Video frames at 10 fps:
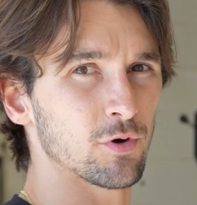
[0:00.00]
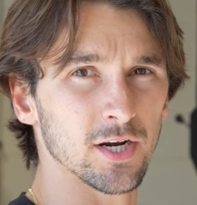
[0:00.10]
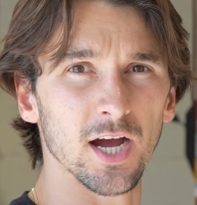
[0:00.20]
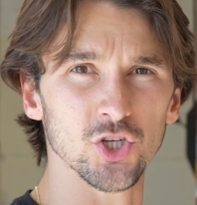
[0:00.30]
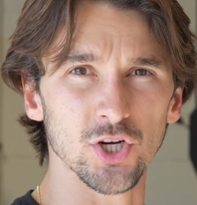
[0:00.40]
We're going
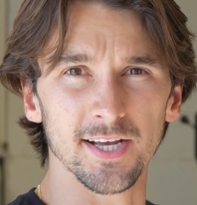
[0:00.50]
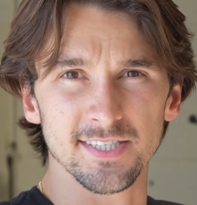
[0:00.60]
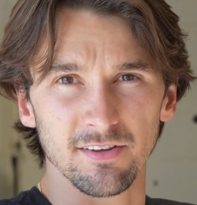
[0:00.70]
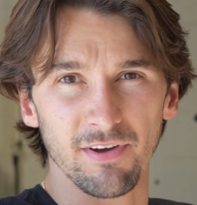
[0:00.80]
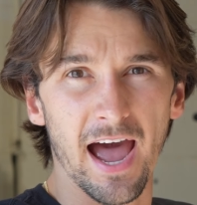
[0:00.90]
to adjust
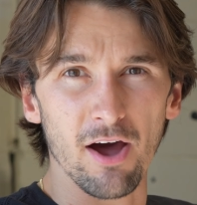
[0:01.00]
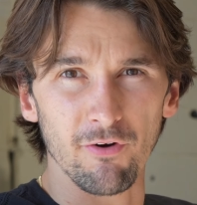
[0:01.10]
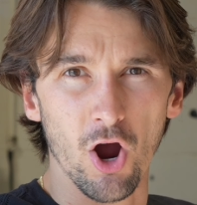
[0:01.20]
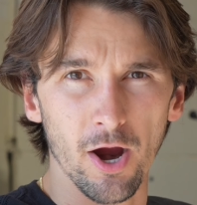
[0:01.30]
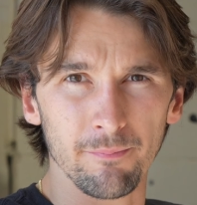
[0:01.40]
the valve
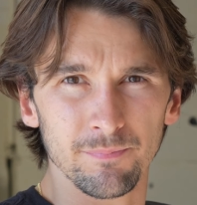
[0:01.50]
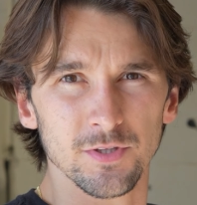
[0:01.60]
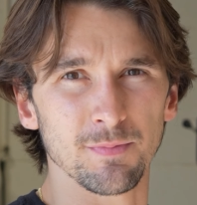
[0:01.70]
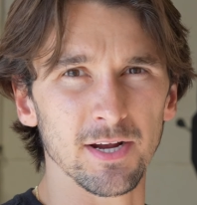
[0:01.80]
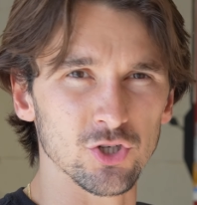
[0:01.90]
arm to
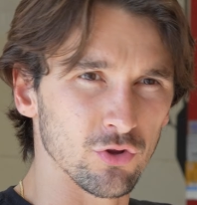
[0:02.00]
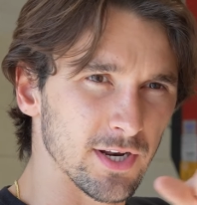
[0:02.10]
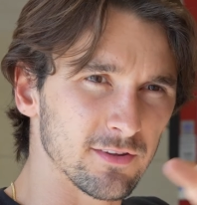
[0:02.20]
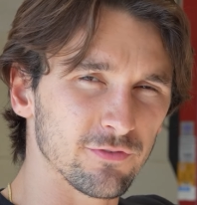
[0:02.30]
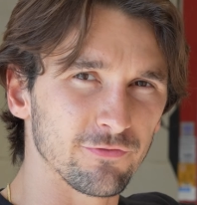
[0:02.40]
make sure that
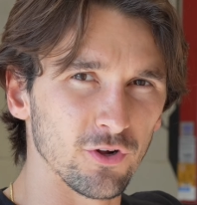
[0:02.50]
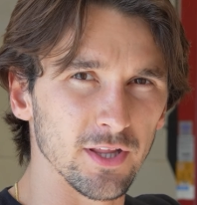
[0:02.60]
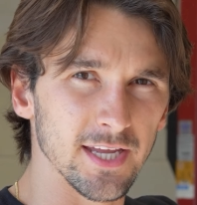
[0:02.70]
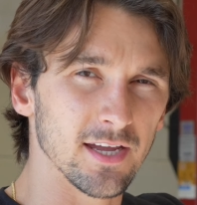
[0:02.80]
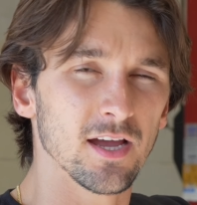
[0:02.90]
it's
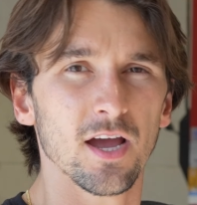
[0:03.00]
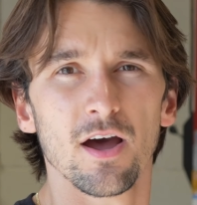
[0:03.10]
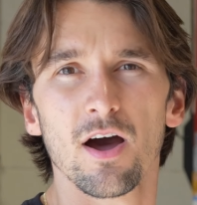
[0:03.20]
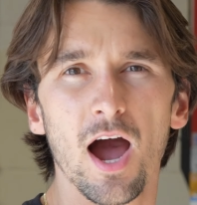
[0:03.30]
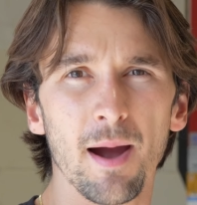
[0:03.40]
fully
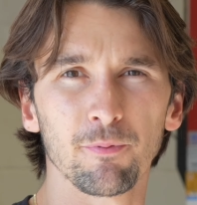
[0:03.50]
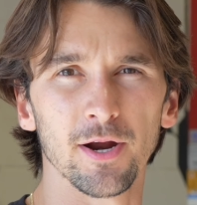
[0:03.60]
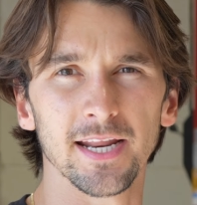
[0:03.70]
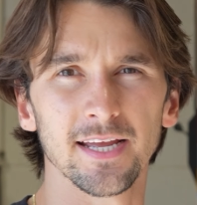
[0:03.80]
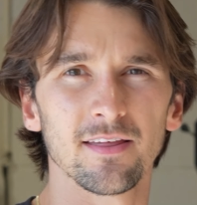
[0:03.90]

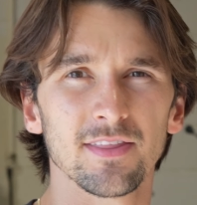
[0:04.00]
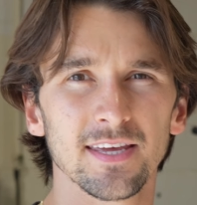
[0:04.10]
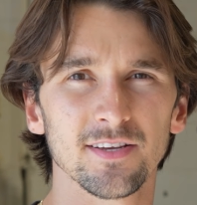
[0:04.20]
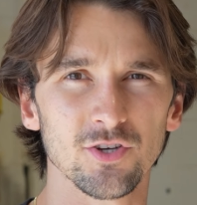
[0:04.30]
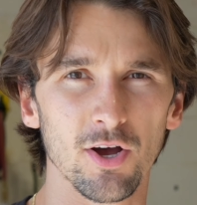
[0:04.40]
operating the
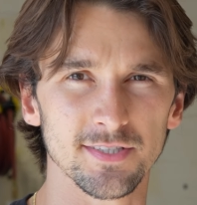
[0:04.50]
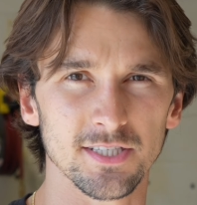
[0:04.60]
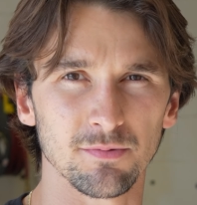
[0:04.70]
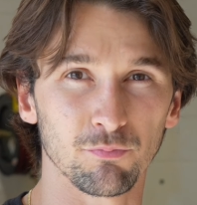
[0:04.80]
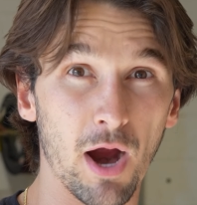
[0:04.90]
exhaust
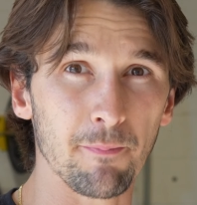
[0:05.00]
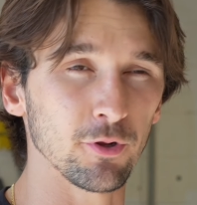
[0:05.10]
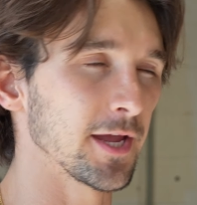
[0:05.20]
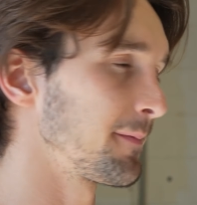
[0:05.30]
system properly.